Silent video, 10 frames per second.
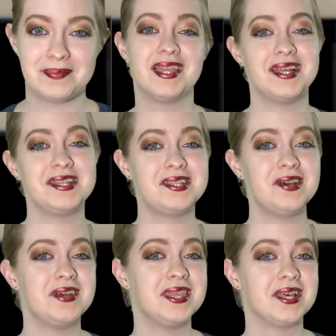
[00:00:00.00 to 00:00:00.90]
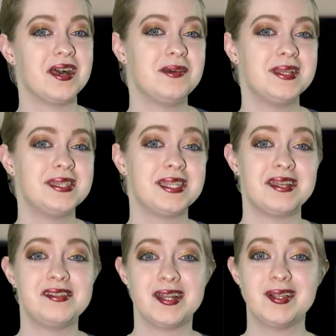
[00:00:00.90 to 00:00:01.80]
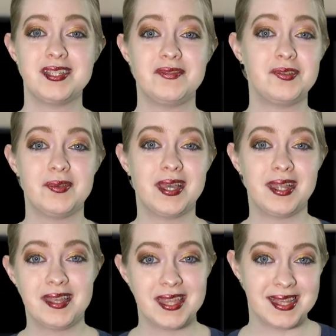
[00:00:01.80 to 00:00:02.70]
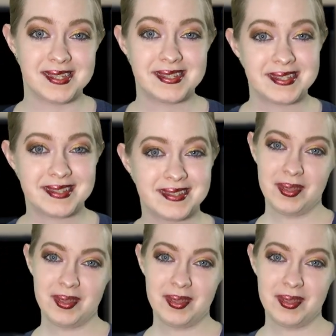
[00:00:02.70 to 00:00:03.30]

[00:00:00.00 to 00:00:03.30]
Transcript: Let us know in the comments and tell us if you're doing any of these.